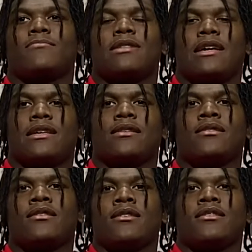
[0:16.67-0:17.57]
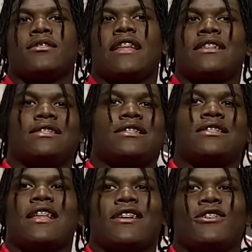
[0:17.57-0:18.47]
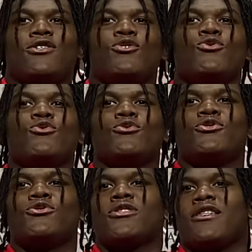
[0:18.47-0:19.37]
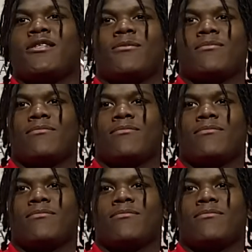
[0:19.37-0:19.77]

Like, that's just like a huge dream